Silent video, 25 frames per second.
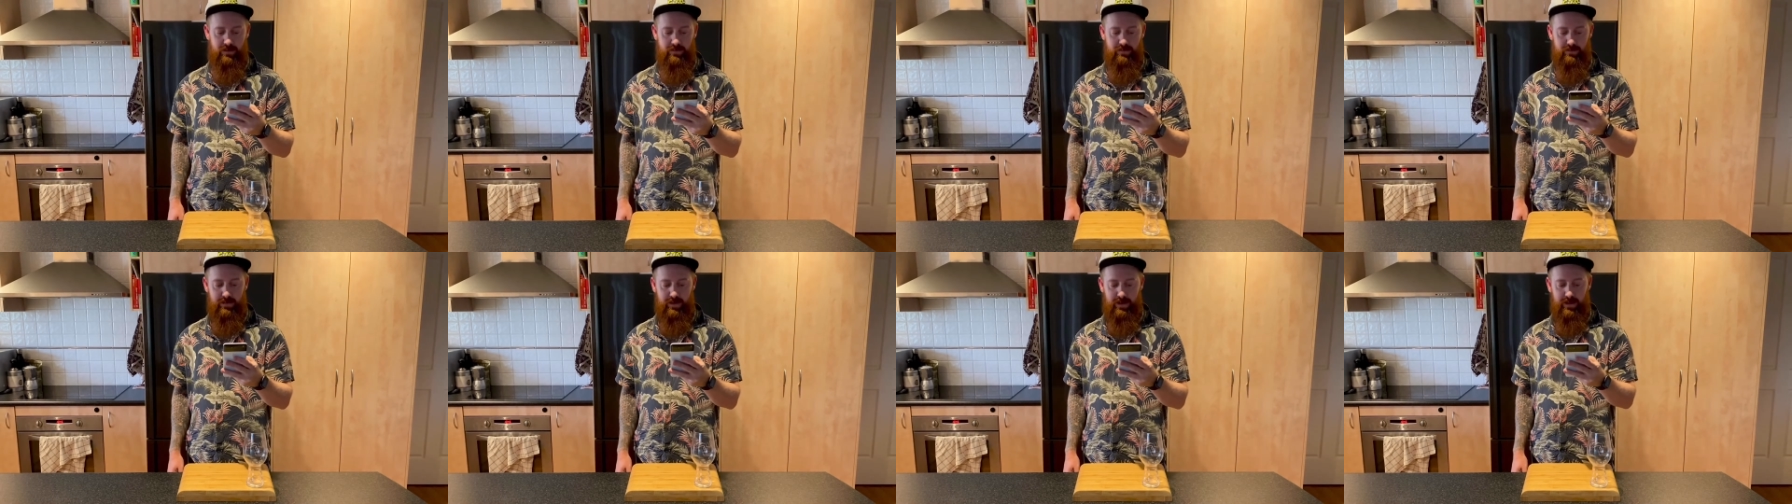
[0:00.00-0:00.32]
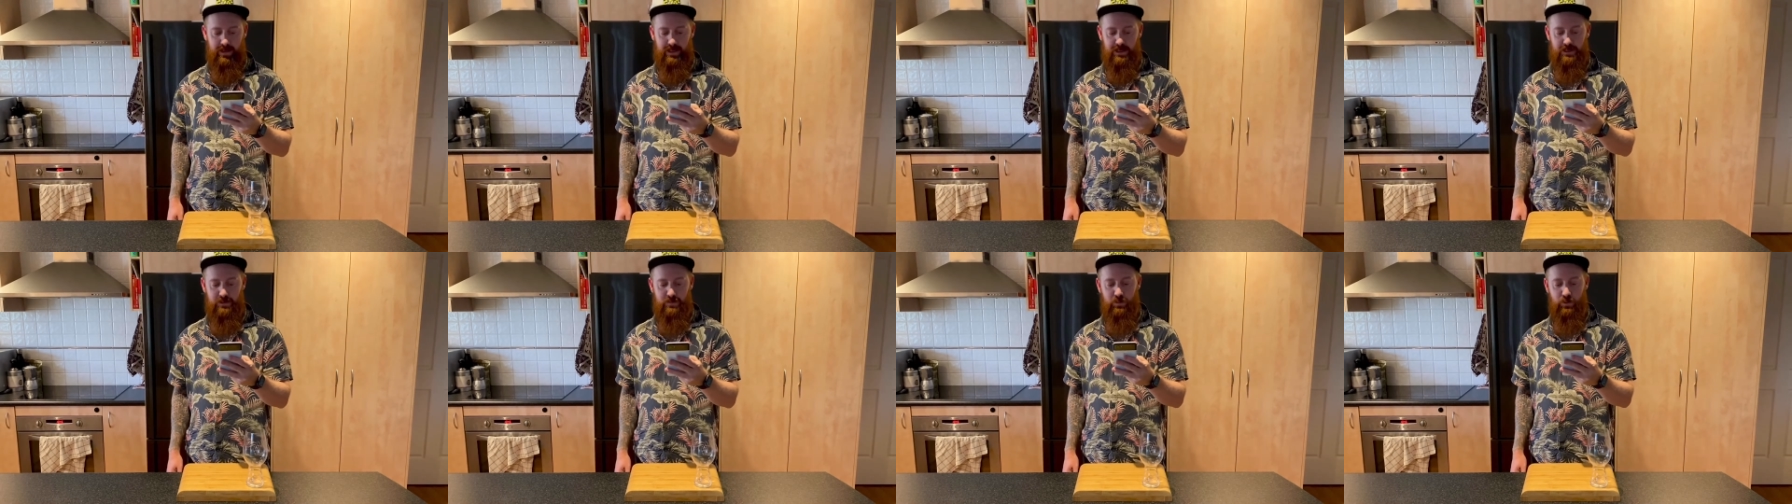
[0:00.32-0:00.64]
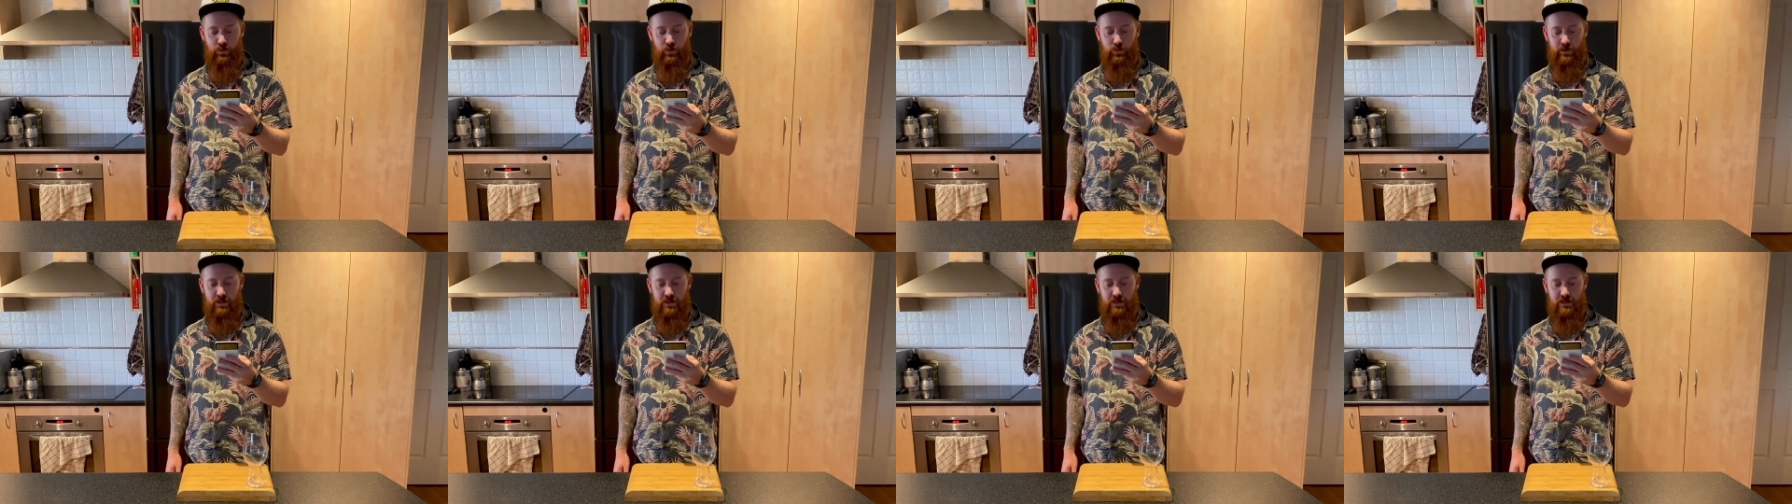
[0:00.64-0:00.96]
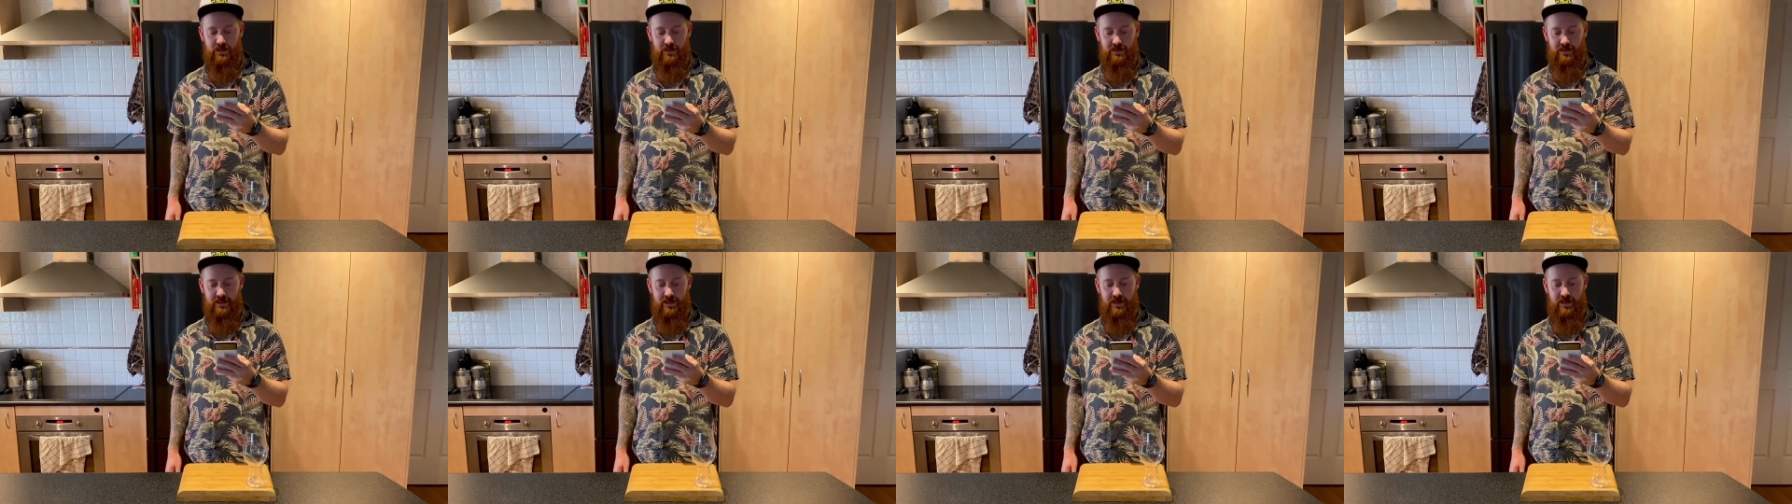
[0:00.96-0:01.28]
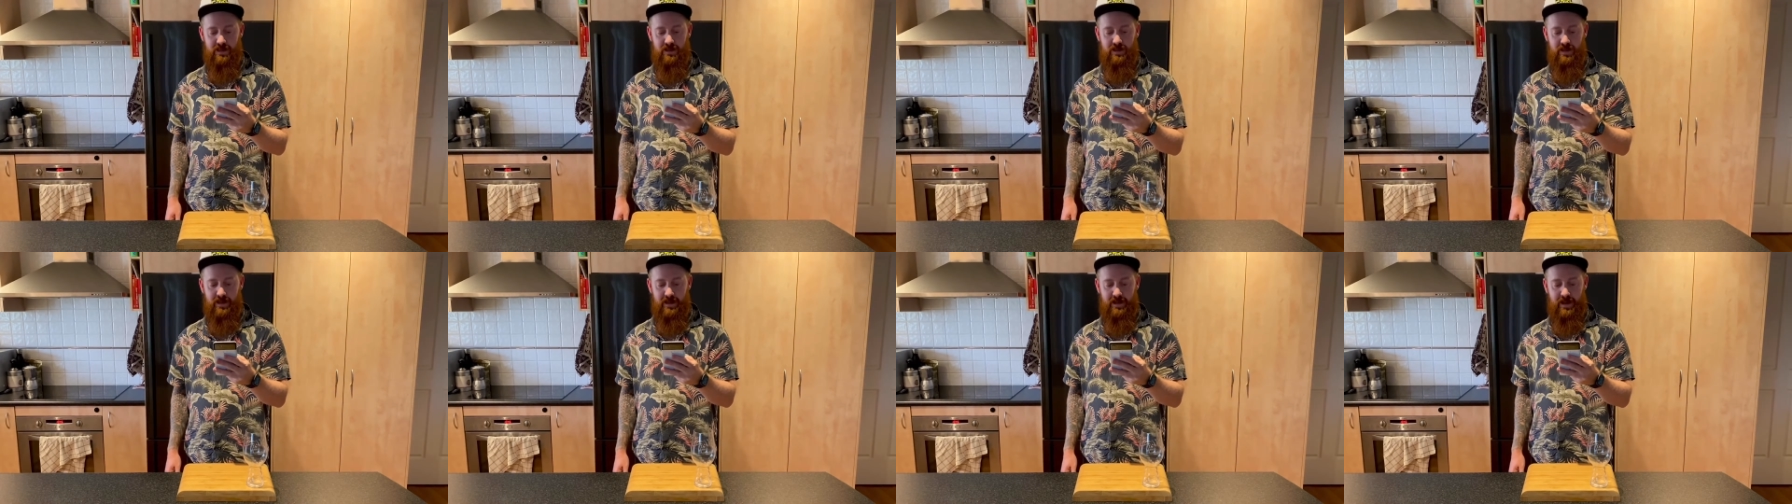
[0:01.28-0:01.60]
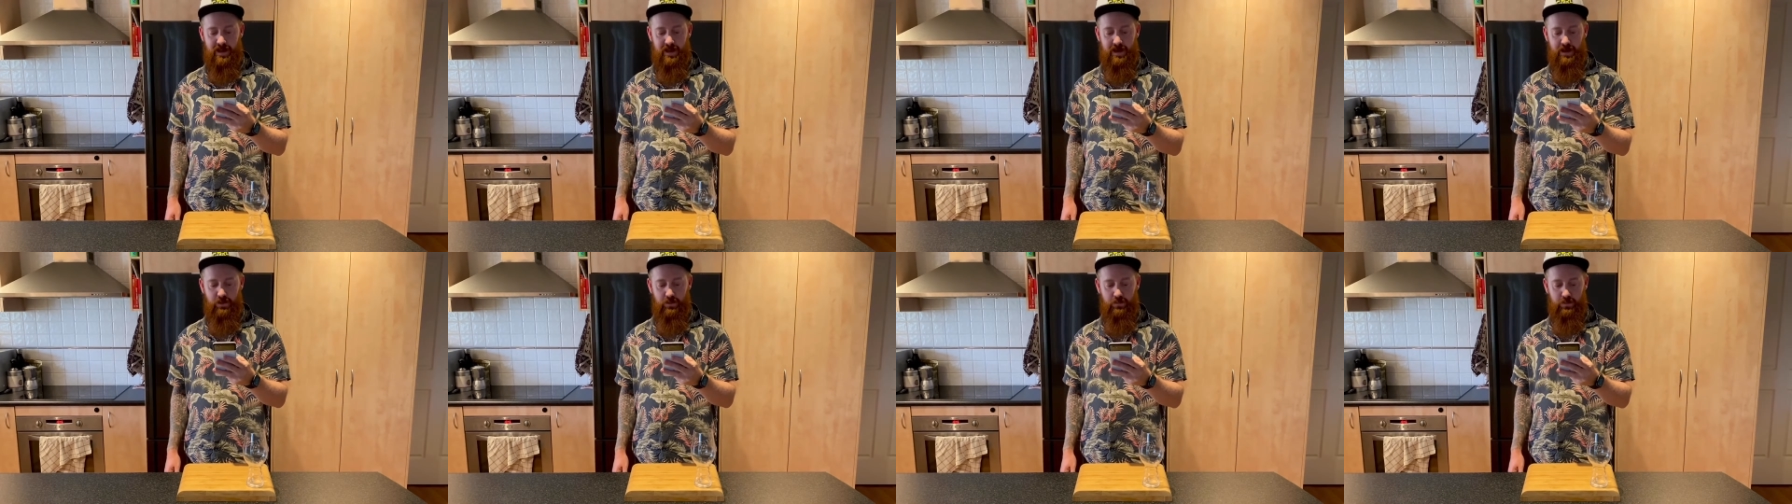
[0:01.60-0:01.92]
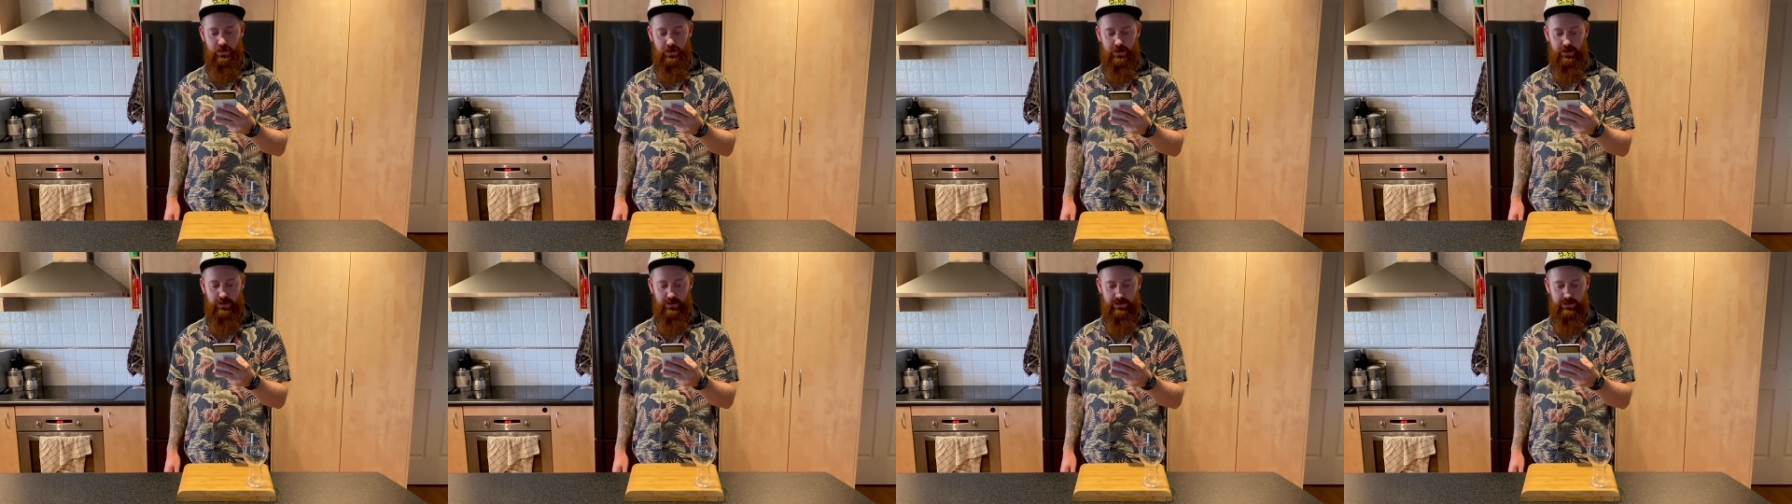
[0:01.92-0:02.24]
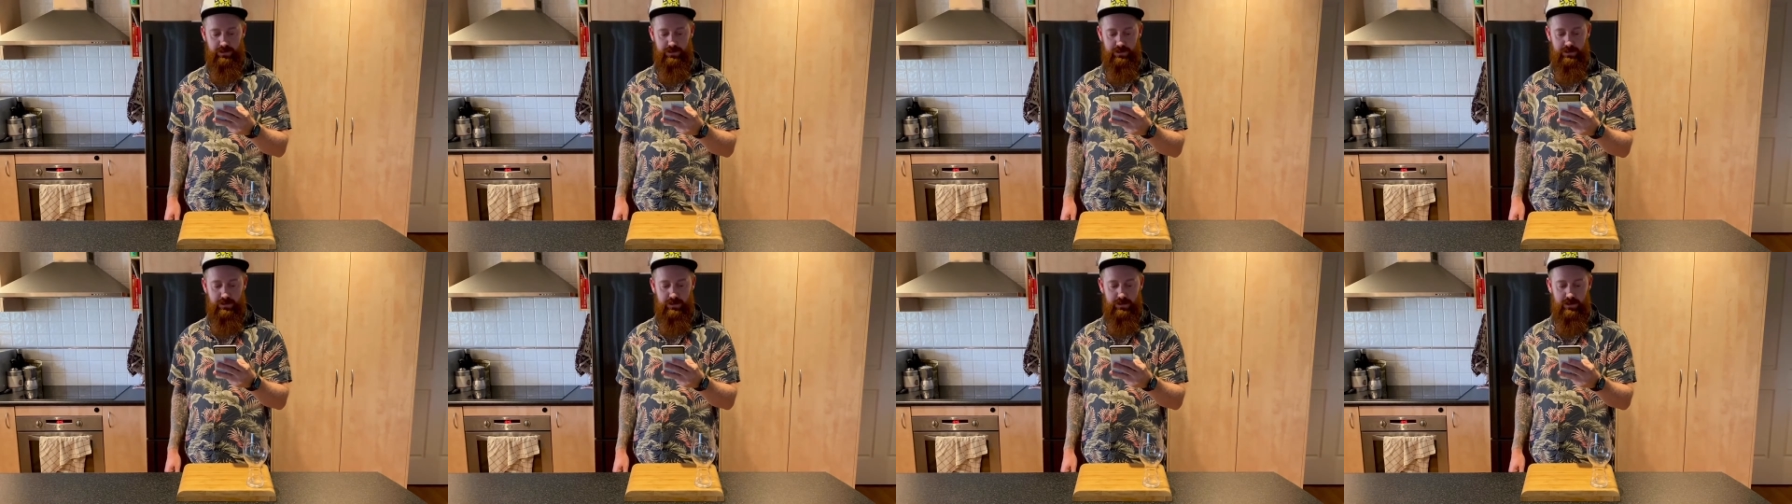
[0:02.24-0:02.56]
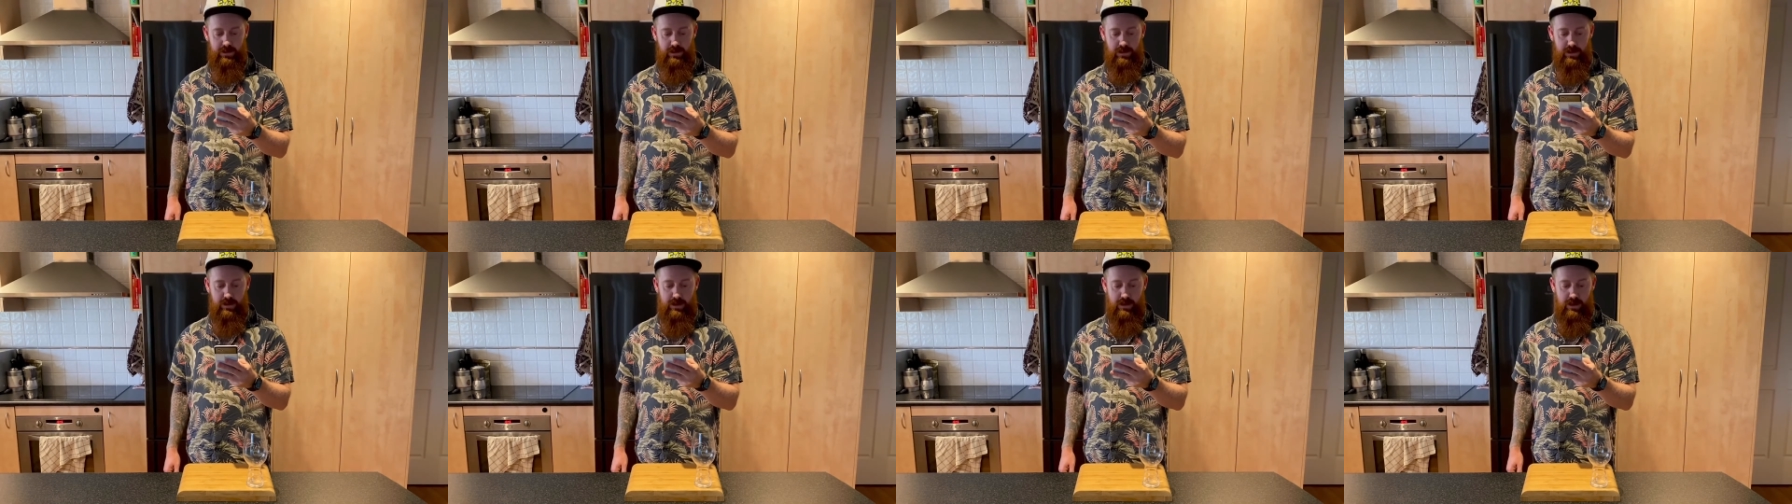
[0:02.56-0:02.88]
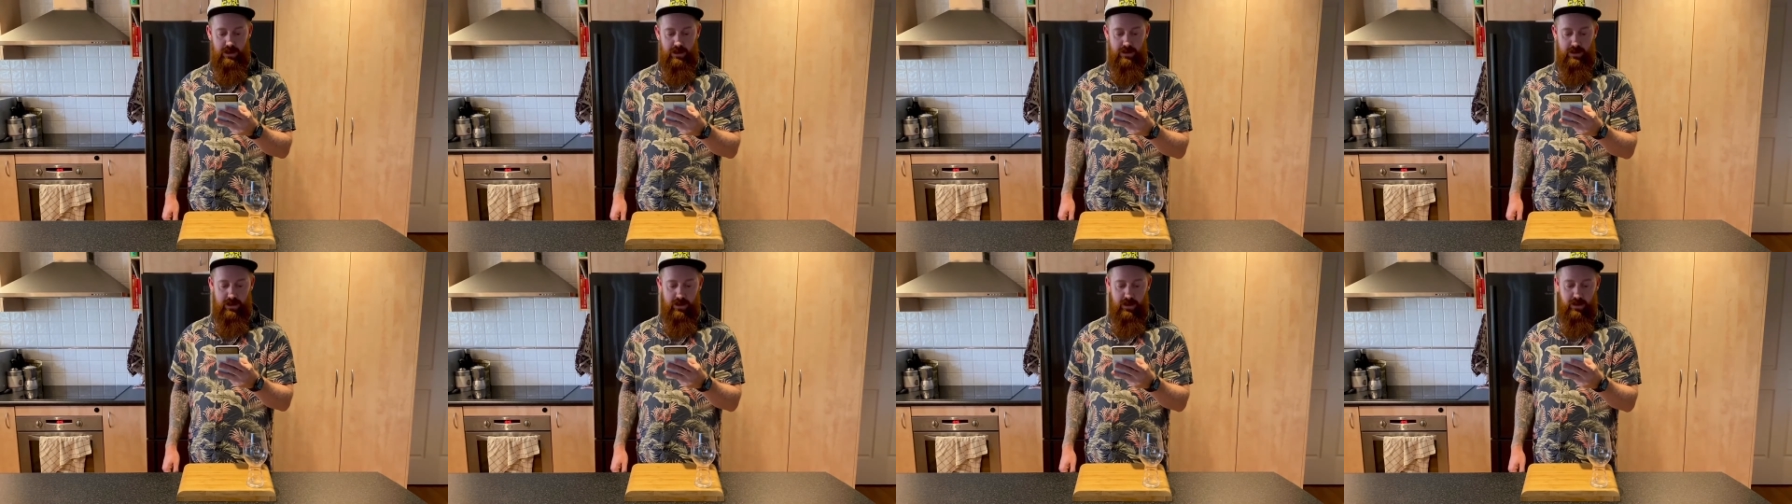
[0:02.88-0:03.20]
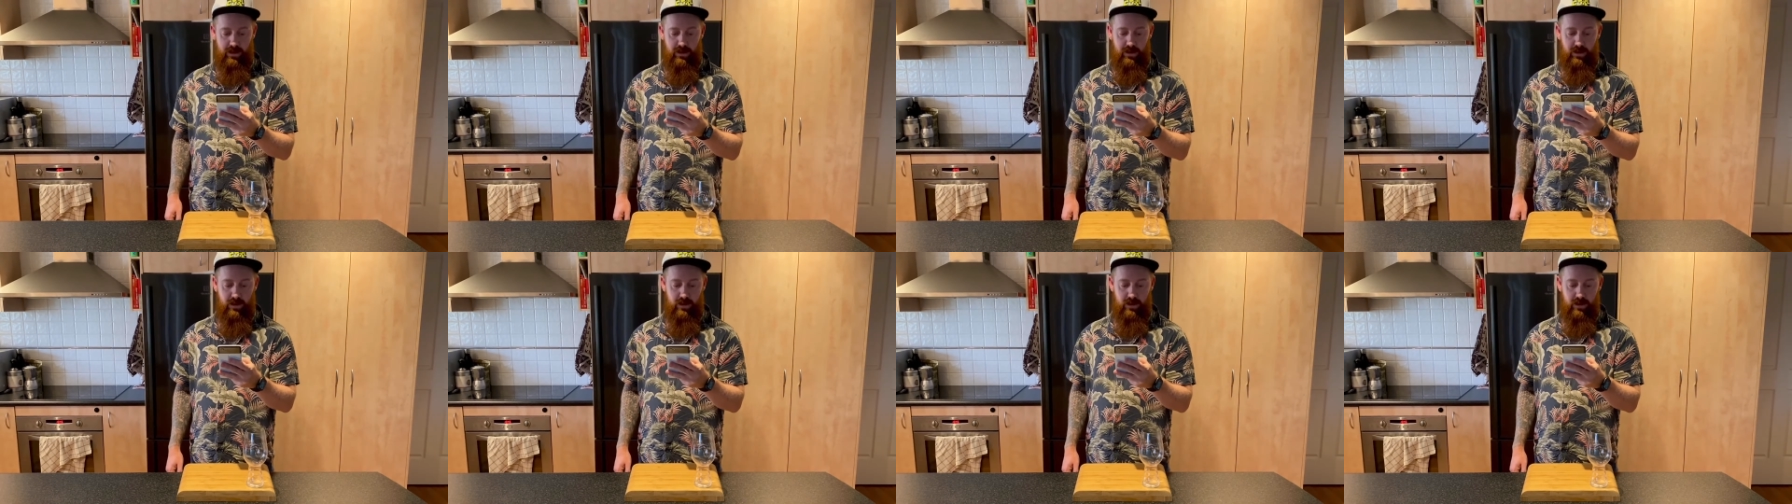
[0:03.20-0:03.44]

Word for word: and exploring his inner and outer worlds than